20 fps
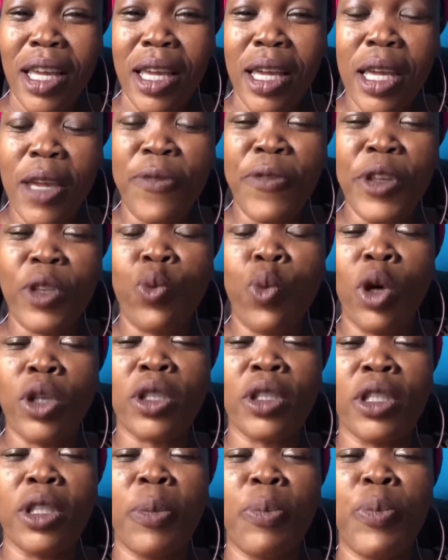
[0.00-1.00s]
If it
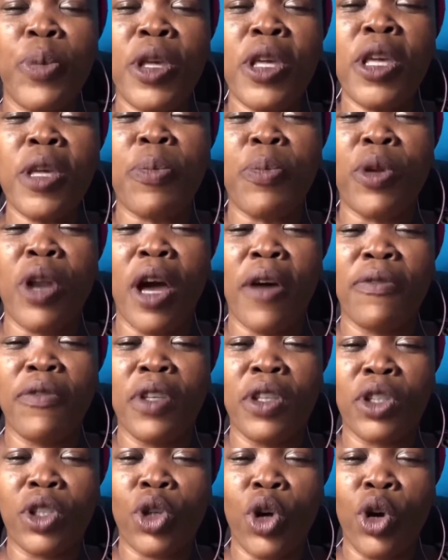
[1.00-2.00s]
wasn't the people
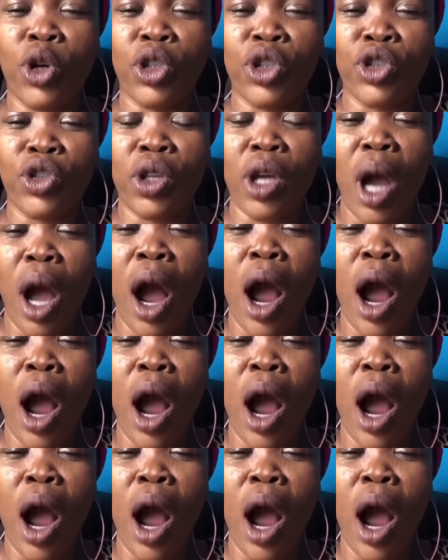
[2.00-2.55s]
of this country,